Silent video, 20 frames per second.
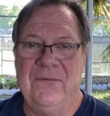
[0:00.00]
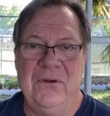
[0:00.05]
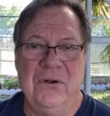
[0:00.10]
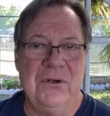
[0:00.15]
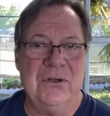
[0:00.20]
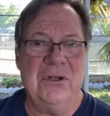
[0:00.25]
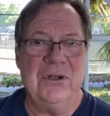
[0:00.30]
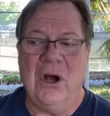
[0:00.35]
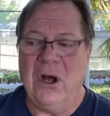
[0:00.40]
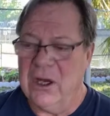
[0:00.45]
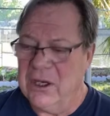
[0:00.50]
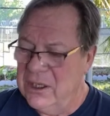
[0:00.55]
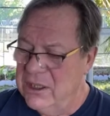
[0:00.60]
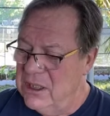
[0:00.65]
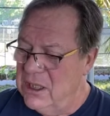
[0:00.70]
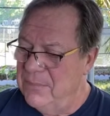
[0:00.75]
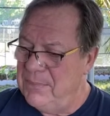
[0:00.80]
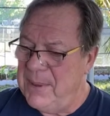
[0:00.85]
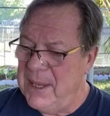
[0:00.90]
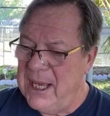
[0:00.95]
you're talking
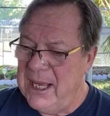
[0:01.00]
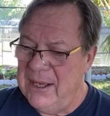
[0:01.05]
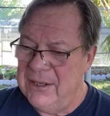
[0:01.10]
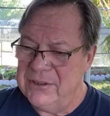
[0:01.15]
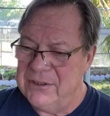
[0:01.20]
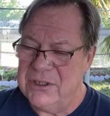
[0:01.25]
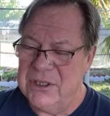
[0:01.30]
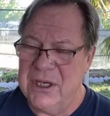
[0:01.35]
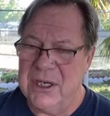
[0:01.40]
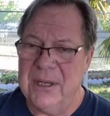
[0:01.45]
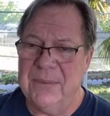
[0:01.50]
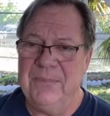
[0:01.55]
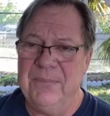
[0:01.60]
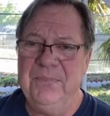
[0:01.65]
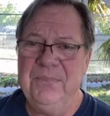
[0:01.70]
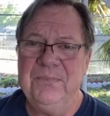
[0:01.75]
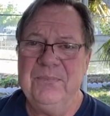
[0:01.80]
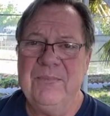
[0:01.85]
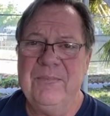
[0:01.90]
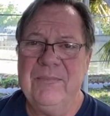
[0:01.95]
about
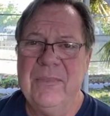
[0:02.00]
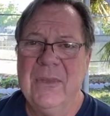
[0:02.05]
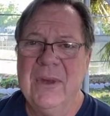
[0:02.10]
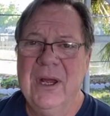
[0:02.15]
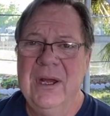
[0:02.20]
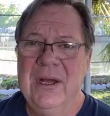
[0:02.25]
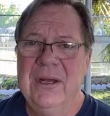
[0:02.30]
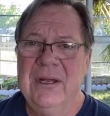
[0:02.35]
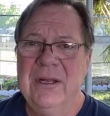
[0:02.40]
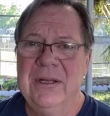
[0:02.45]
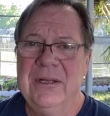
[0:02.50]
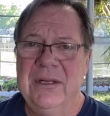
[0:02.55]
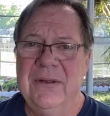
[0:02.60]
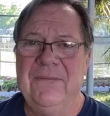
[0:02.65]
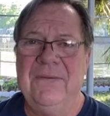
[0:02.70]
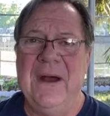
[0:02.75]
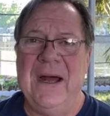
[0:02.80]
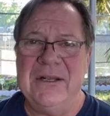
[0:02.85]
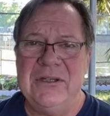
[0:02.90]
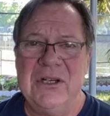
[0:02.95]
the
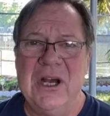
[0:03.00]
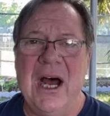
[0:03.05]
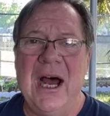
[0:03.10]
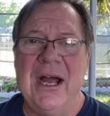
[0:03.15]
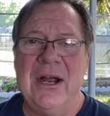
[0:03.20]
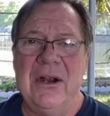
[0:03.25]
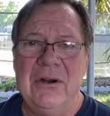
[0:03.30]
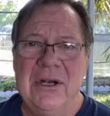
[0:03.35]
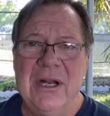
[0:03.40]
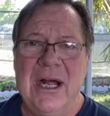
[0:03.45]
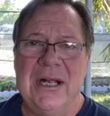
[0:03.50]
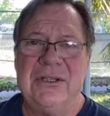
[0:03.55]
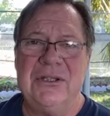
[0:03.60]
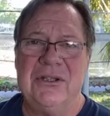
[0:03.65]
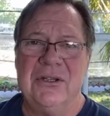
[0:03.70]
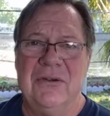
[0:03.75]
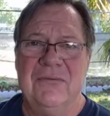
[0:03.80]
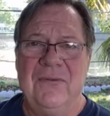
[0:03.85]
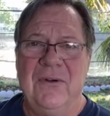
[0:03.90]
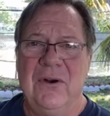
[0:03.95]
Fat Tire, that's
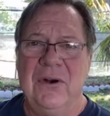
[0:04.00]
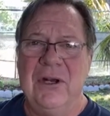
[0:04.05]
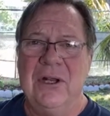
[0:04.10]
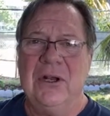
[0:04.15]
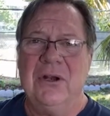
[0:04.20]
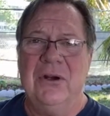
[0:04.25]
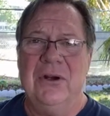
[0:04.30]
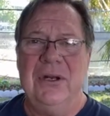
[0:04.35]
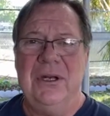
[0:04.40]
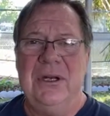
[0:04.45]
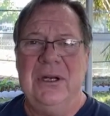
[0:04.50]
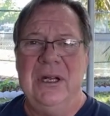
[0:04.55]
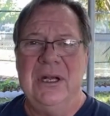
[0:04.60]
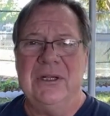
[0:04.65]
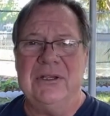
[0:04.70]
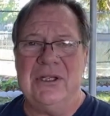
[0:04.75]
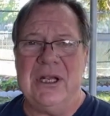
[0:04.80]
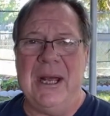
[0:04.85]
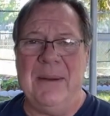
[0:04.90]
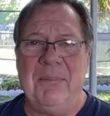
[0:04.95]
a very good
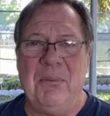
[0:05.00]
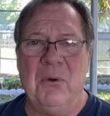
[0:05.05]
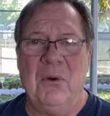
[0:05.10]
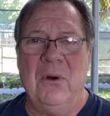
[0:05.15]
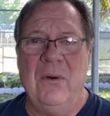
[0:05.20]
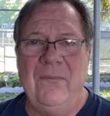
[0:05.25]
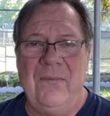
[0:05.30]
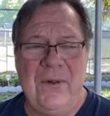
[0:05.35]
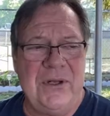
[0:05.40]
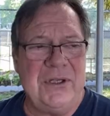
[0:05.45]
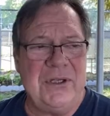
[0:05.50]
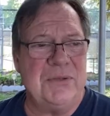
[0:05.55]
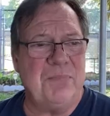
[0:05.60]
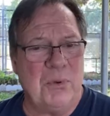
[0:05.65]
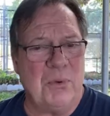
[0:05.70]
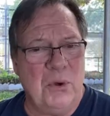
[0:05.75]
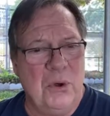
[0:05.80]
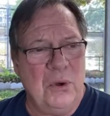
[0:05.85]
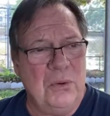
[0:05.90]
example of its brew.